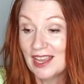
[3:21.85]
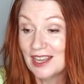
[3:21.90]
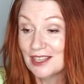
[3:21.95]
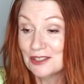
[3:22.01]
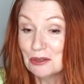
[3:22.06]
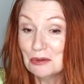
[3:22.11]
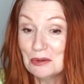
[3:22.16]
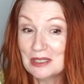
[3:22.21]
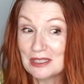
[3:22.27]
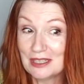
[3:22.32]

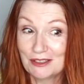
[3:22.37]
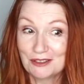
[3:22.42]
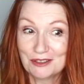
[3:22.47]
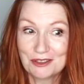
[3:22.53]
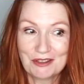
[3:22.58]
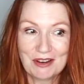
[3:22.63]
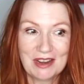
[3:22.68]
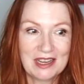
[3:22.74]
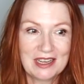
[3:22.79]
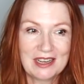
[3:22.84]
It's always looked
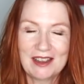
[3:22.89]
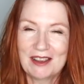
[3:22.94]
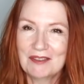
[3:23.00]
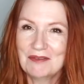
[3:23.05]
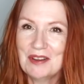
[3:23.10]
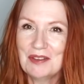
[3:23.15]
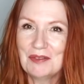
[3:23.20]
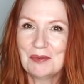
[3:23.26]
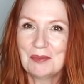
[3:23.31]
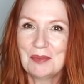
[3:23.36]
great. I've
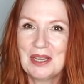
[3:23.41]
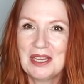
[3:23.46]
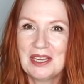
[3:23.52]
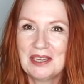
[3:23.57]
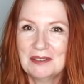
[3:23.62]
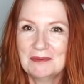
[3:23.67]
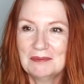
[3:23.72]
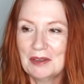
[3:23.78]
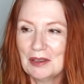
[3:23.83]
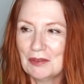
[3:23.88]
never
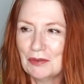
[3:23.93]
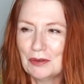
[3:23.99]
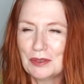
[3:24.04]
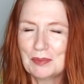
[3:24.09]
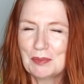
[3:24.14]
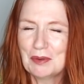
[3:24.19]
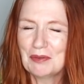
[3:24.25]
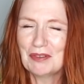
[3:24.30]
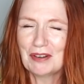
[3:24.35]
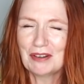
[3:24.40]
been. I've always
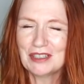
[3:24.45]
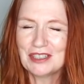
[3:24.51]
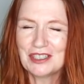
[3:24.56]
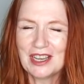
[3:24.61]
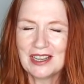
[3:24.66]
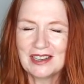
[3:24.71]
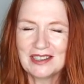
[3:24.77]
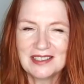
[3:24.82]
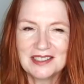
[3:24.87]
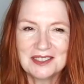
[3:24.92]
been very
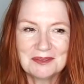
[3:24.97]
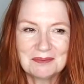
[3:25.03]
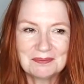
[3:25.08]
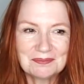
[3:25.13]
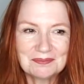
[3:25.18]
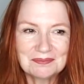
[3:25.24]
jealous.